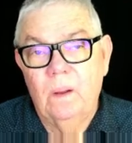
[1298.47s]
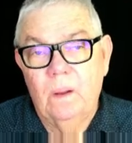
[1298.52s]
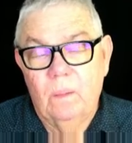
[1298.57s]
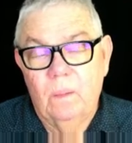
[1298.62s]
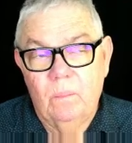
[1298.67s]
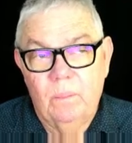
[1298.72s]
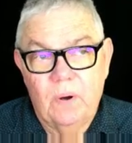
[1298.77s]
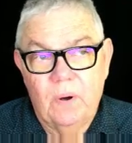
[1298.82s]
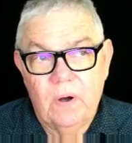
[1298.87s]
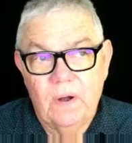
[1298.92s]

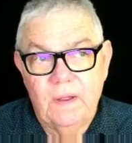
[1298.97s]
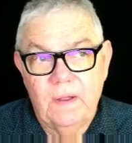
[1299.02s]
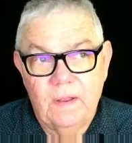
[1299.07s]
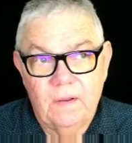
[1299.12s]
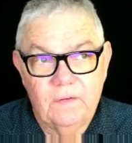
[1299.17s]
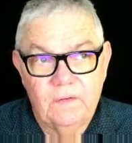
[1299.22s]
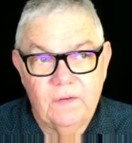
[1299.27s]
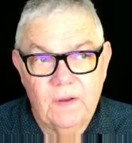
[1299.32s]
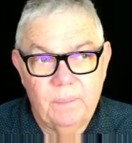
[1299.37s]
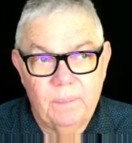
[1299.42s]
buy a
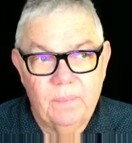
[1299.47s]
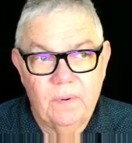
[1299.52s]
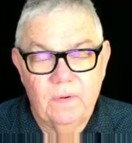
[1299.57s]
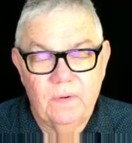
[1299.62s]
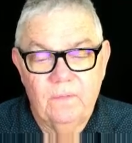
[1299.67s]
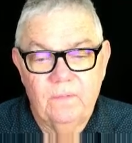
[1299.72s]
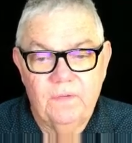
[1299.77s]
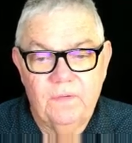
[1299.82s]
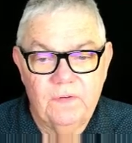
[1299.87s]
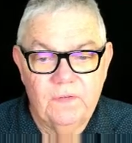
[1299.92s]
separate
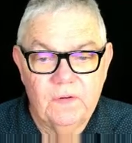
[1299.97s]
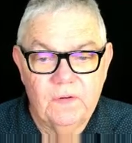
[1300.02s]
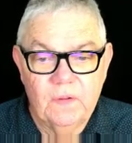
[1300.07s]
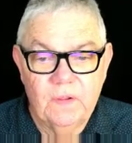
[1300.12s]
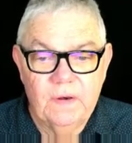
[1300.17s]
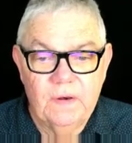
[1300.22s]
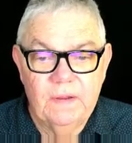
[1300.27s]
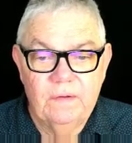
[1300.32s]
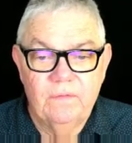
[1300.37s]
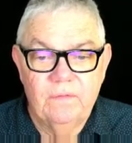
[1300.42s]

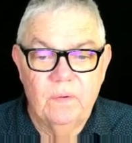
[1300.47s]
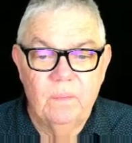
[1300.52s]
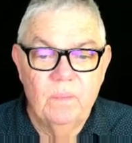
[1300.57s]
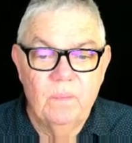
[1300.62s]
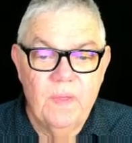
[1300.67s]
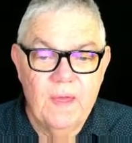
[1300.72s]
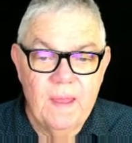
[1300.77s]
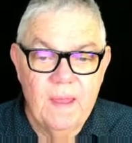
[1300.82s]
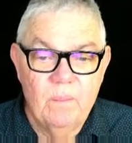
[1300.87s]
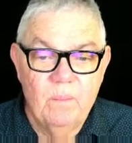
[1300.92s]
facility from
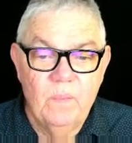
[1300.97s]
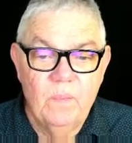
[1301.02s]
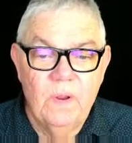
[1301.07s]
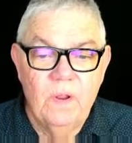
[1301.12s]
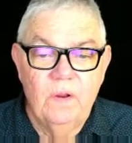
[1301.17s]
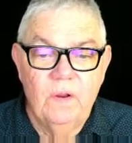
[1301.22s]
them